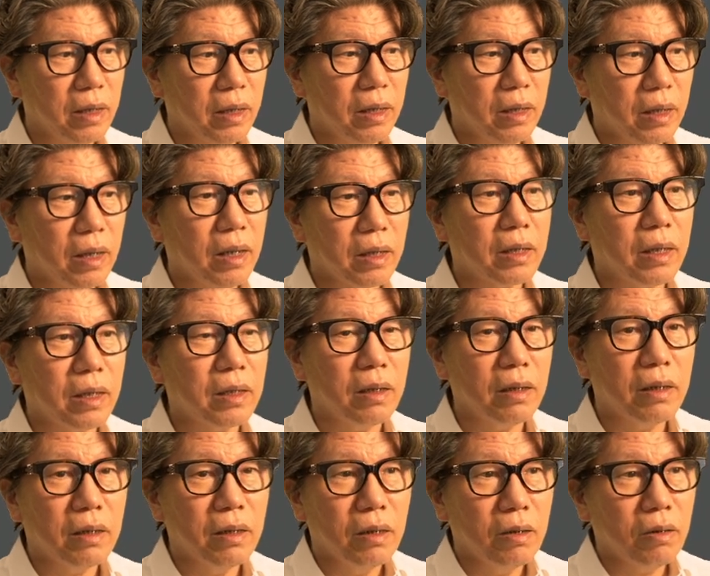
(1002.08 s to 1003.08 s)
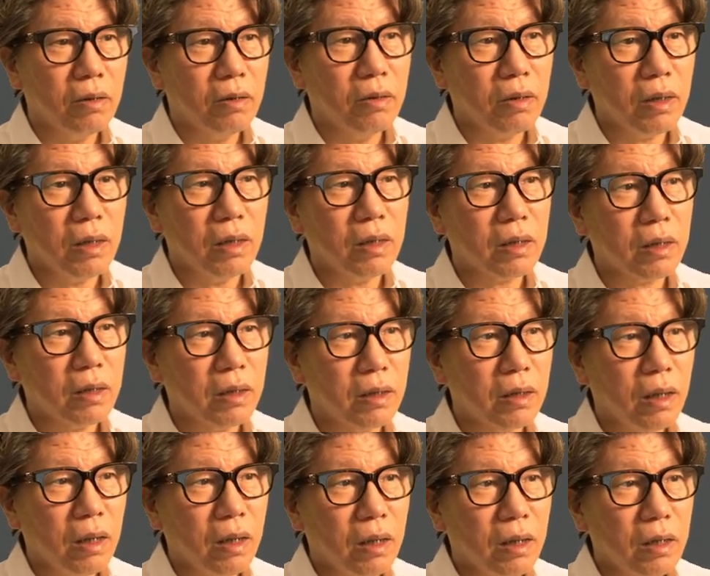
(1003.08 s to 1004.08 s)
Therefore, issues
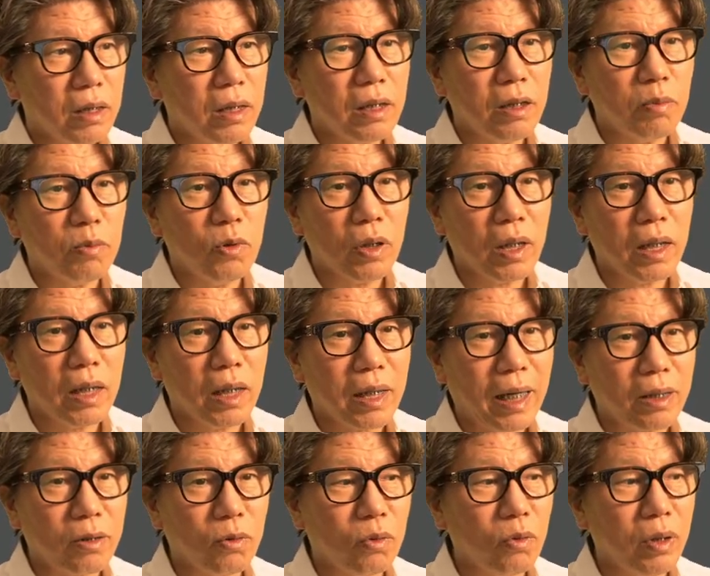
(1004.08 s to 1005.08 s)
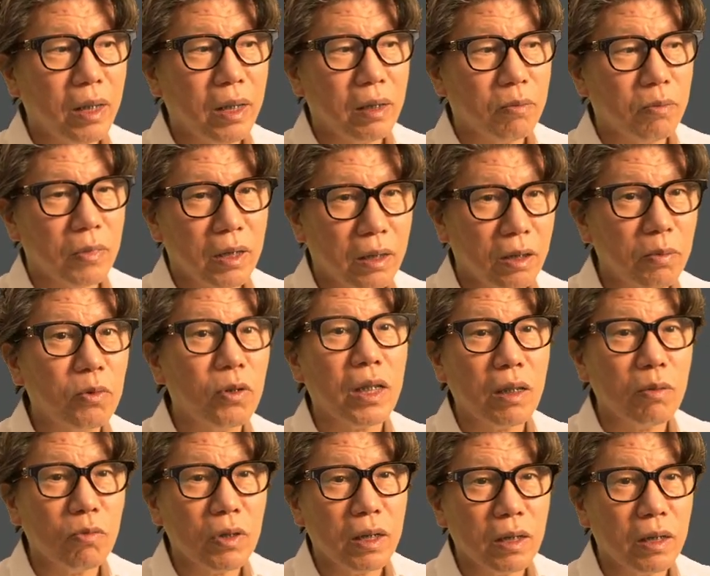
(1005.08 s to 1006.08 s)
related to tooth contacts are not related to
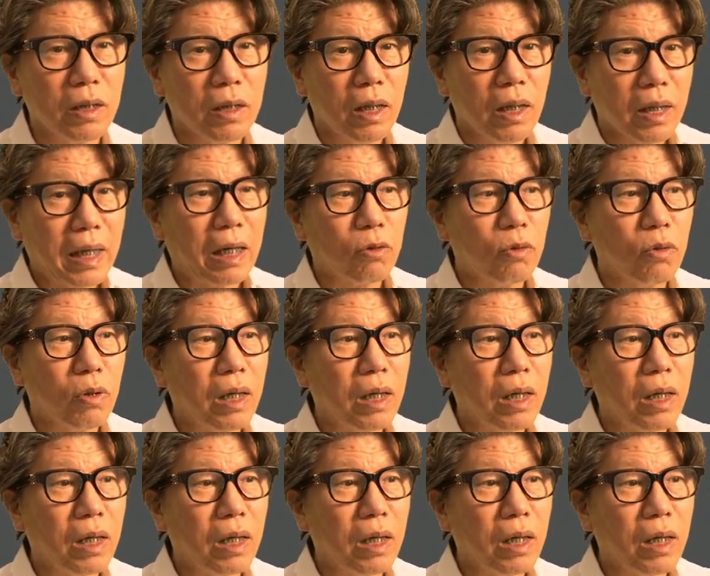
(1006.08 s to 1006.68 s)
whether the angles are